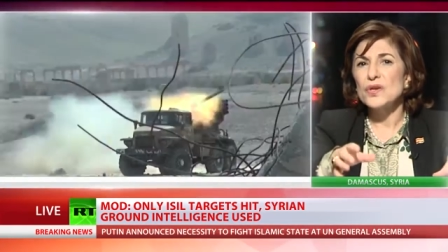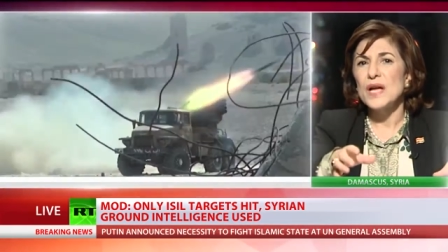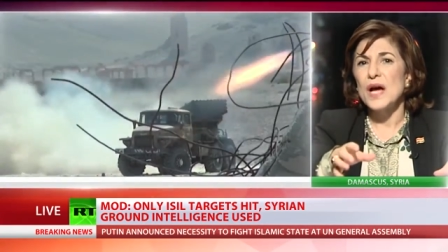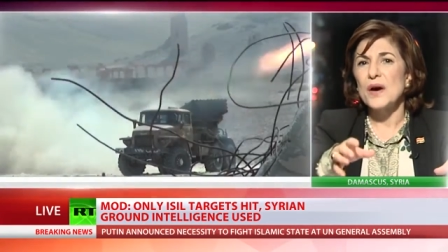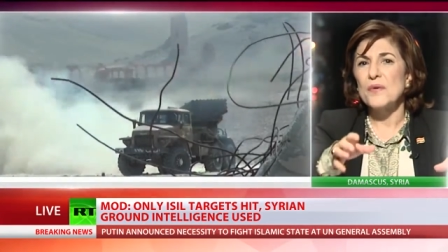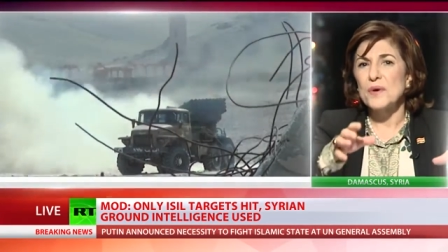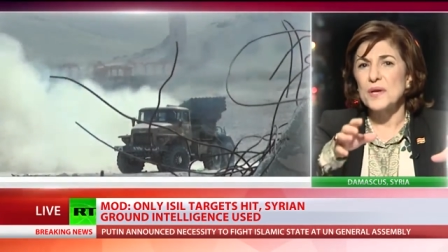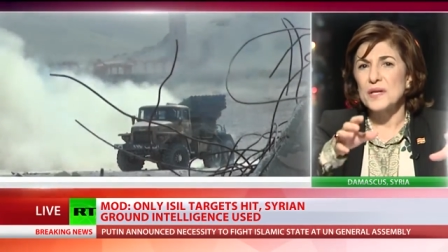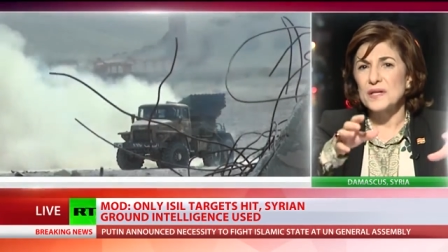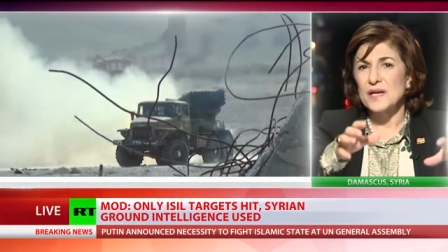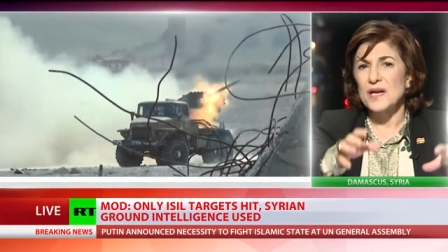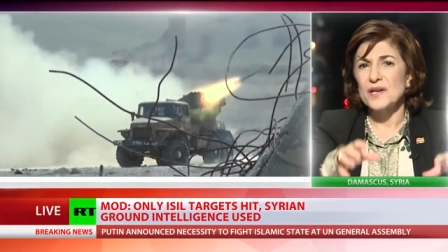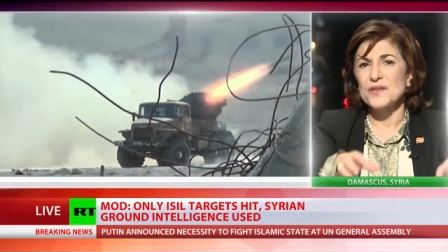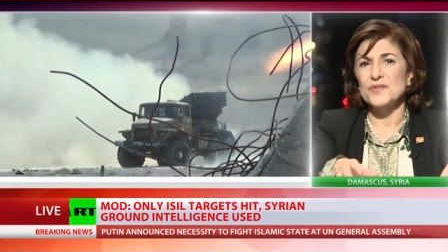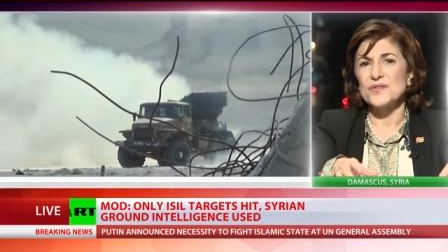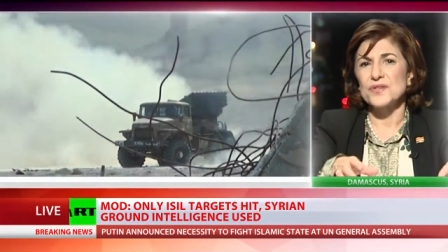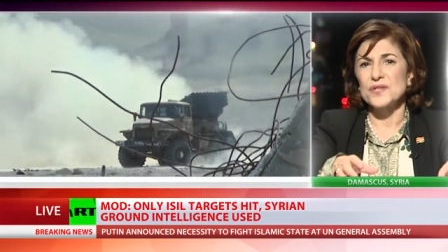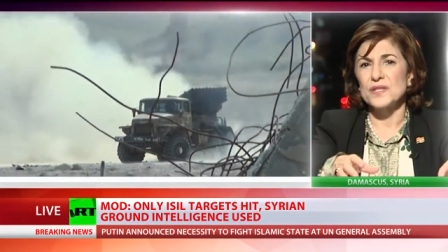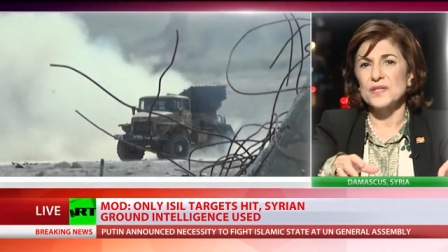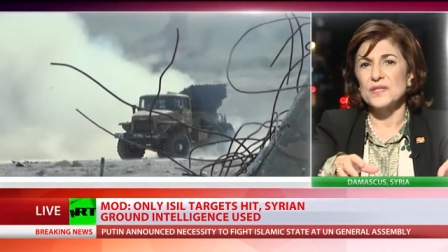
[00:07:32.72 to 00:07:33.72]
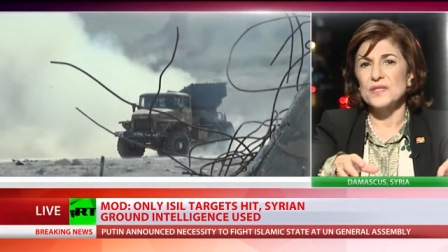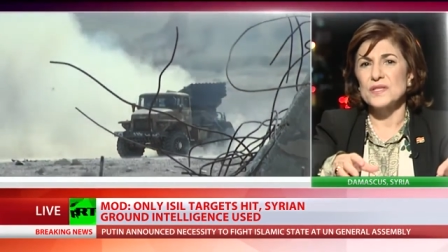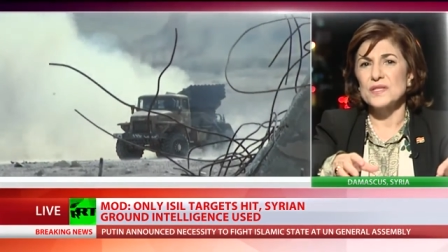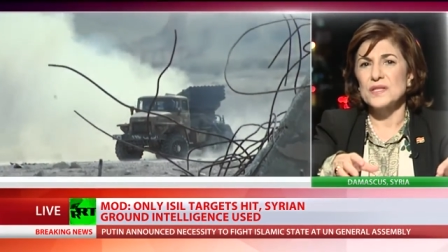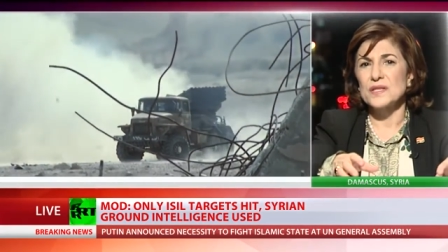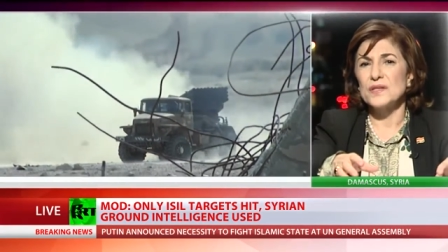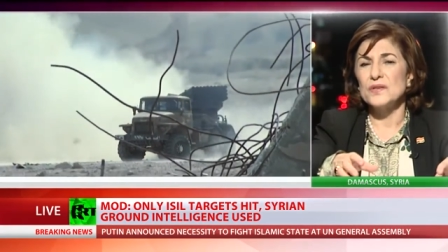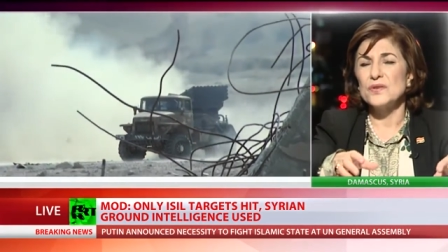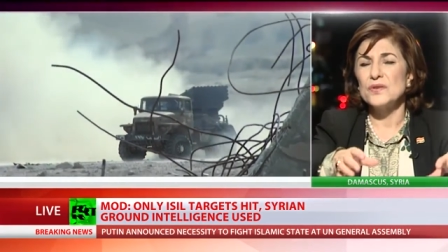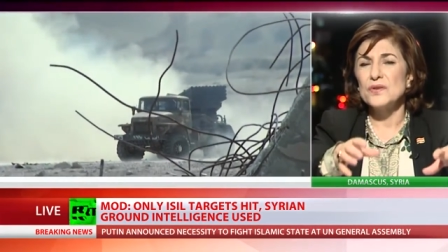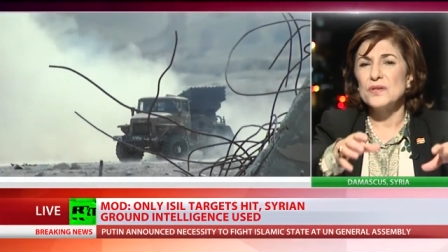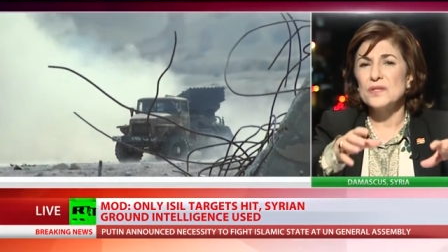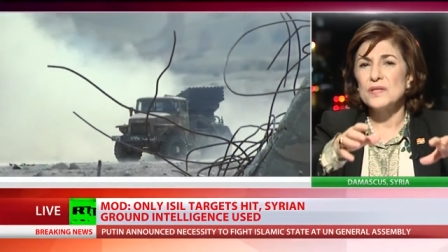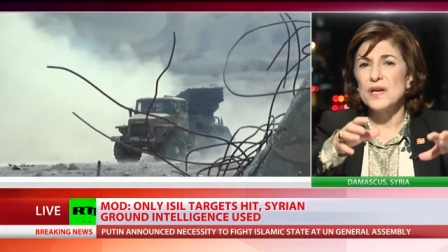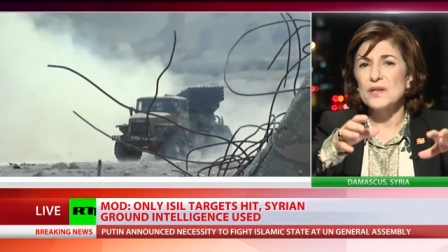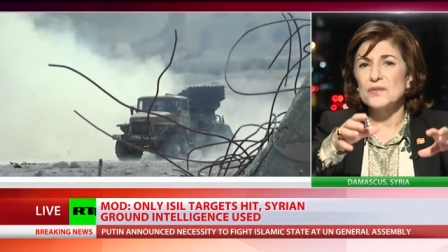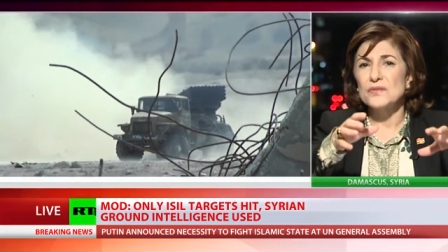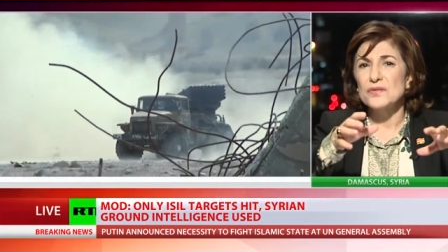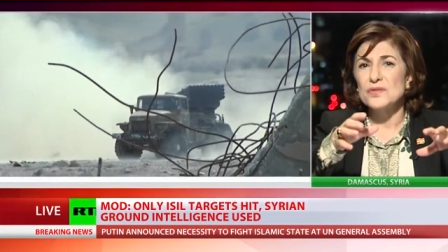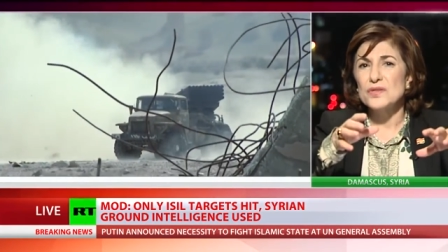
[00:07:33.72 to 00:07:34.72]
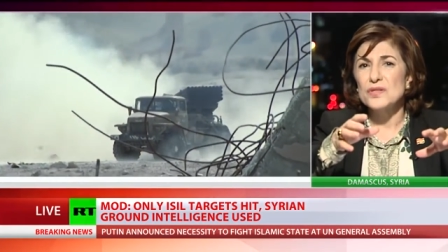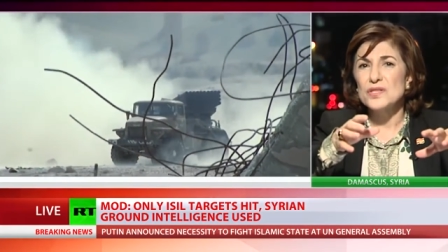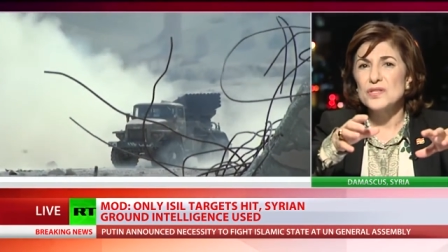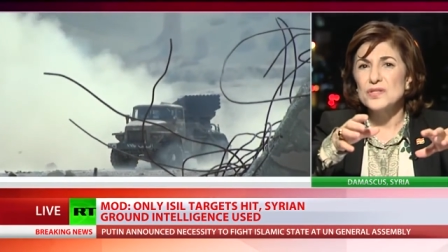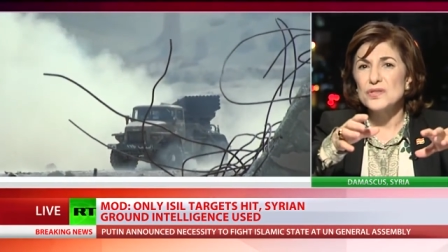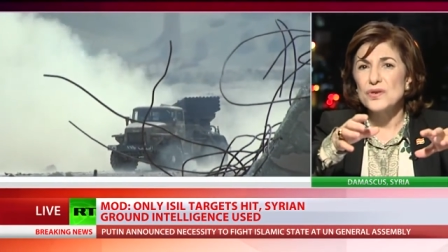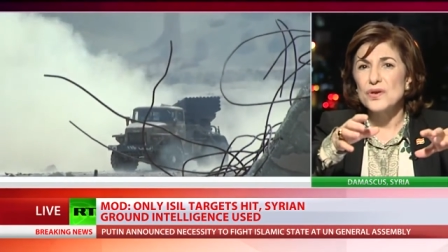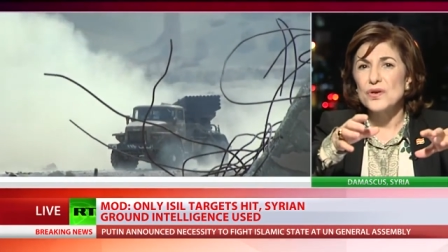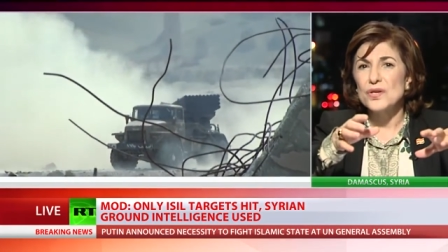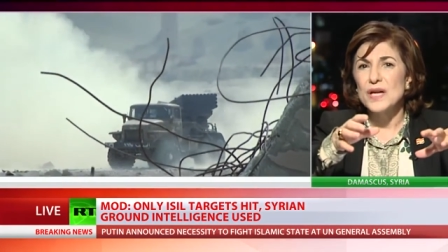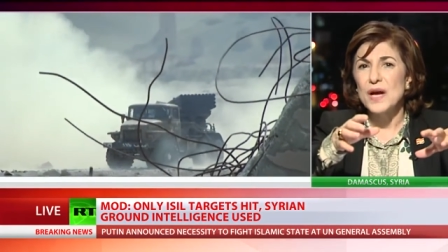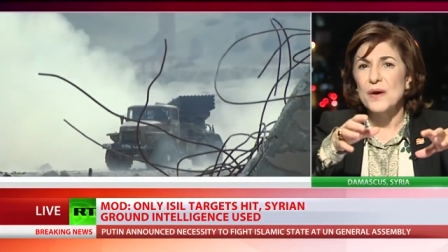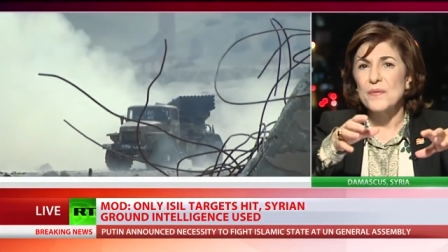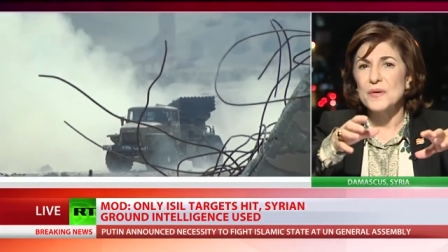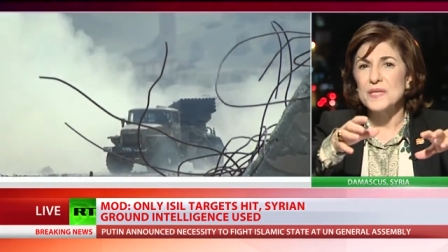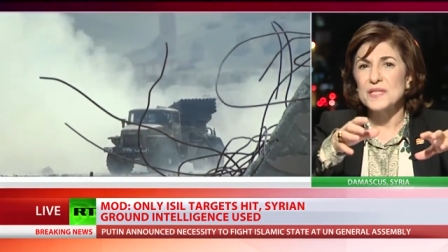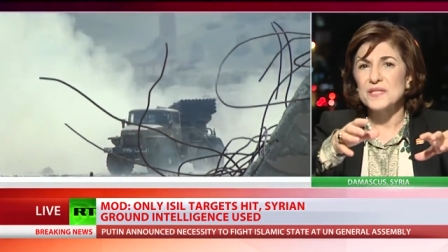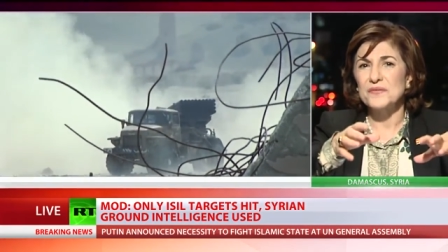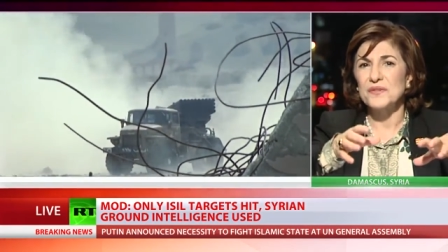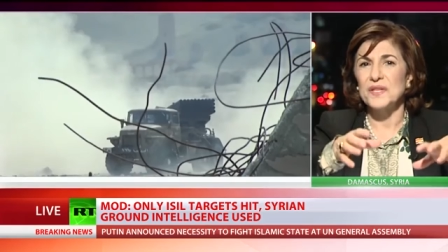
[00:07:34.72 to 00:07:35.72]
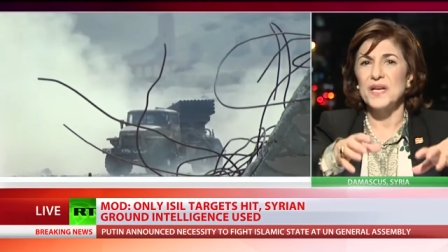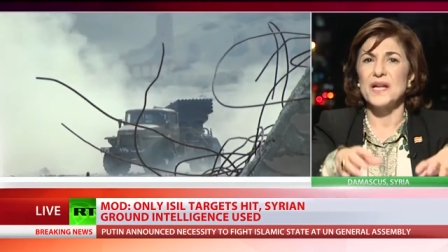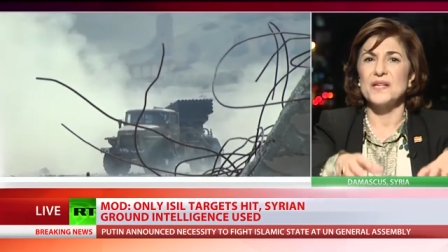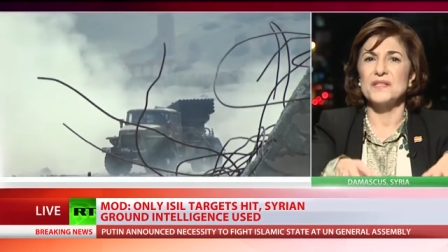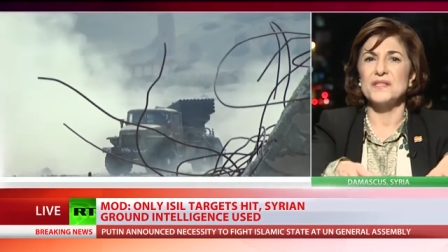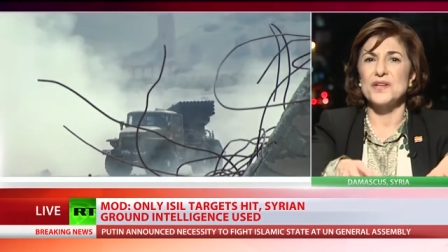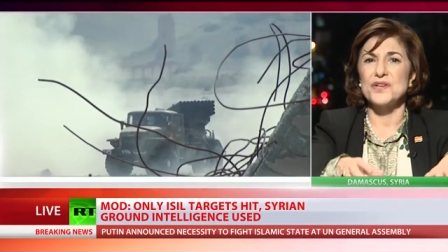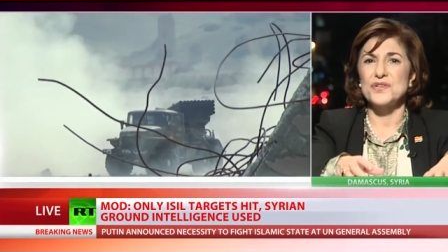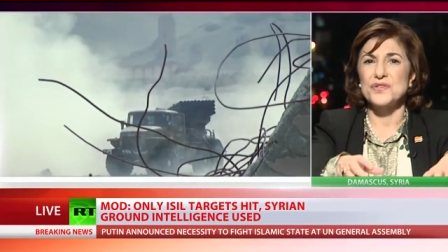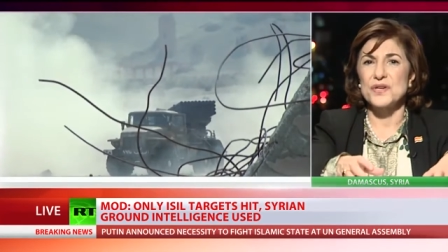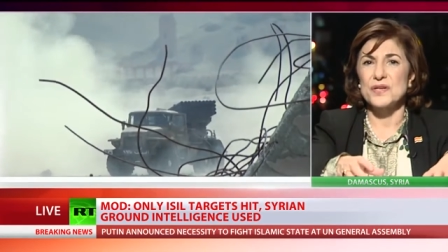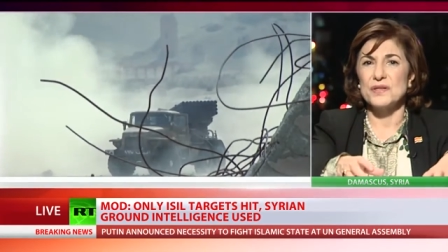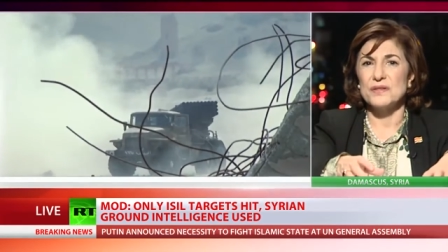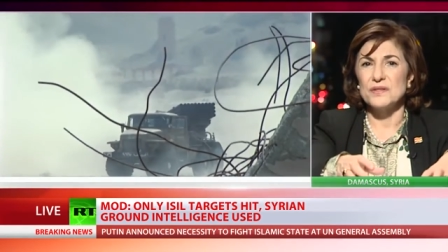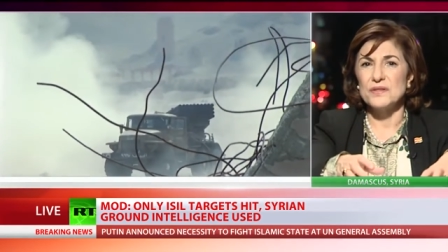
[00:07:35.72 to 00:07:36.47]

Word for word: our countries, in order to destroy our civilization,